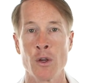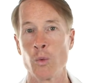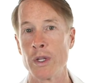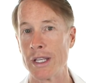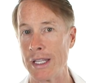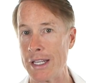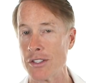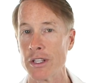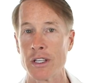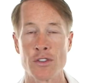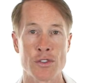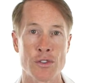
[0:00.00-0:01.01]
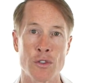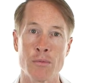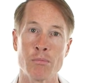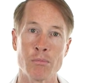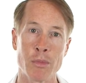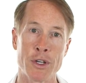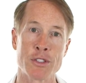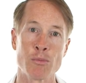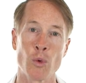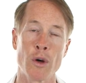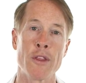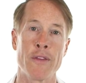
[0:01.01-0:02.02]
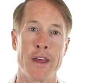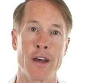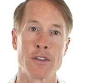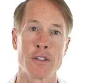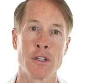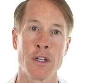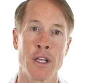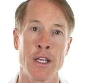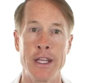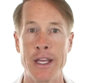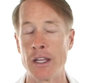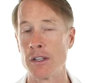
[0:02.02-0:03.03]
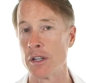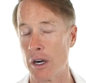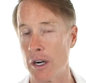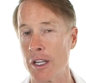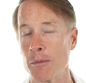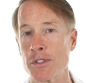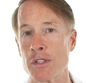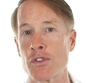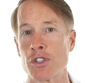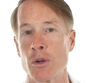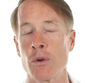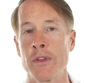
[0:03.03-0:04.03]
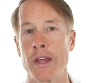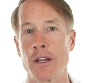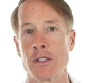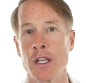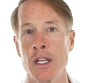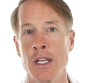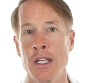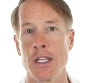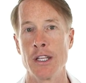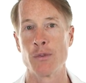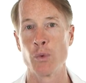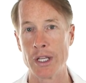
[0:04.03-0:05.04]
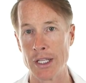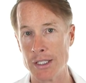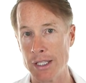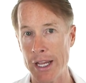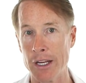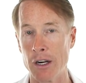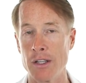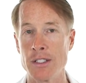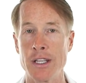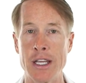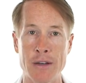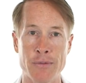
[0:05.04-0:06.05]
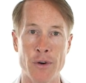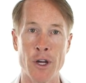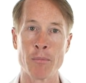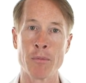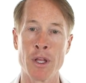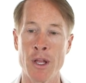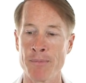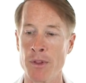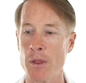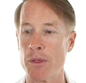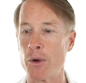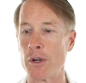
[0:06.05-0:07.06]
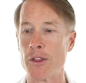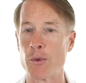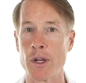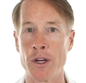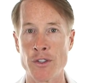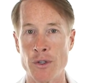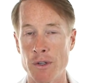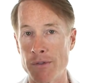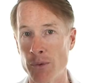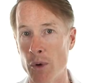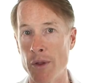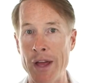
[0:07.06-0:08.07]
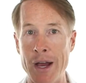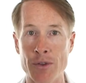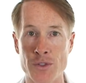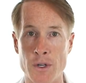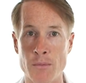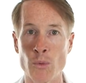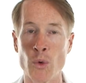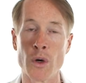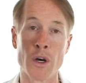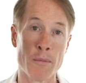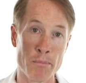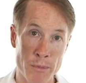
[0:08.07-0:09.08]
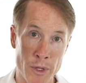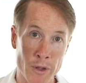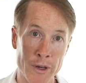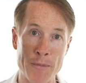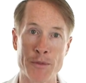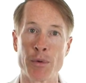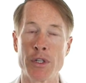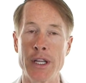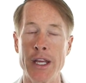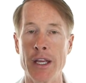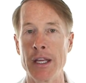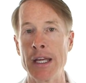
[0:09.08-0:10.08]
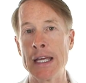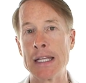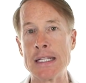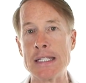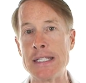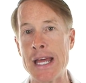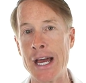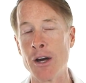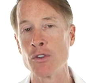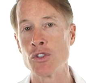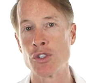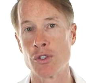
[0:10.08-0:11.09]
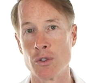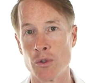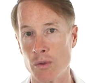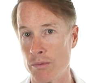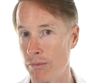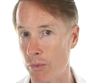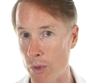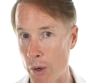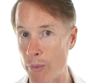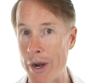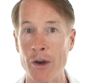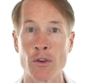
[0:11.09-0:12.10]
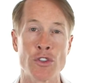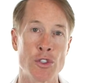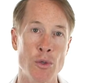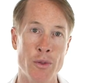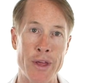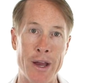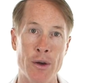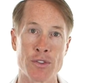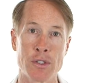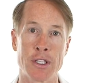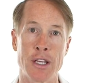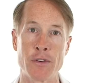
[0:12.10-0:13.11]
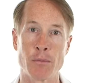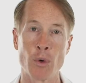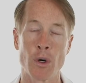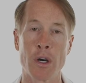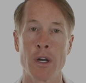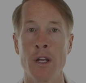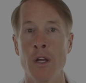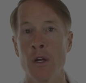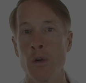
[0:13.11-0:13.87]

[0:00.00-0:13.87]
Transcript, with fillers: We can easily consume much more than that. And arguments have shown that if we could take our intake from 3,300, 4,000 or more milligrams per day down to around 2,000, give or more,